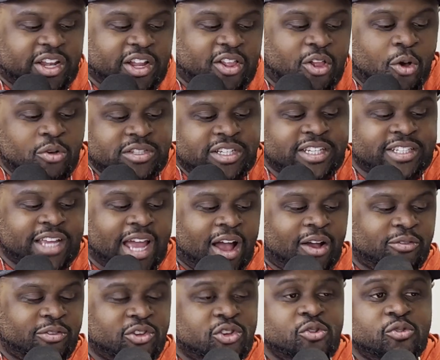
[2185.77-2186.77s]
close this
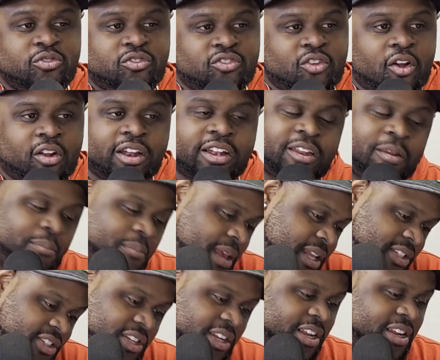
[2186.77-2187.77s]
out, you started to
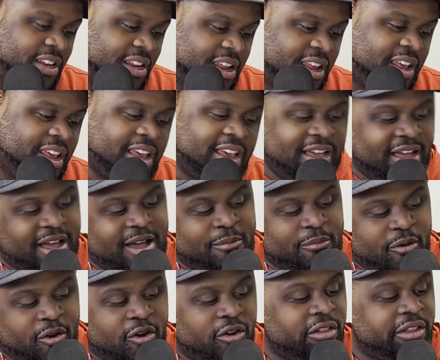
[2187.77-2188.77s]
mention it
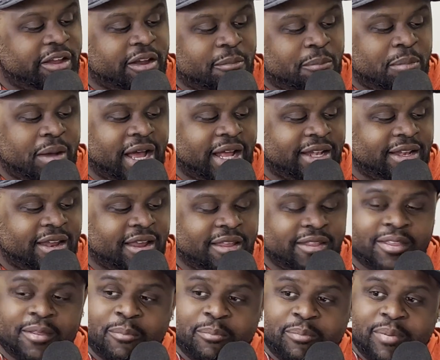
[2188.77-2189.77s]
earlier, but
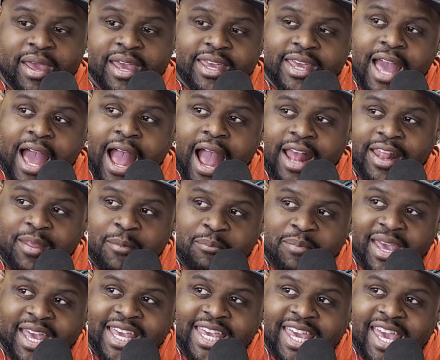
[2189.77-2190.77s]
the big guy, the
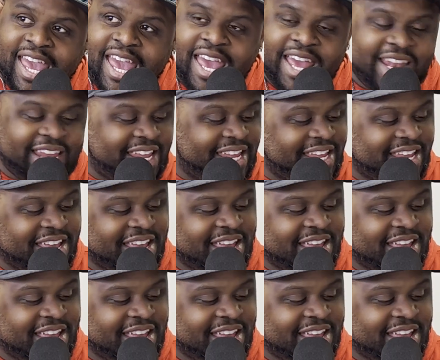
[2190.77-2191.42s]
big Yeti,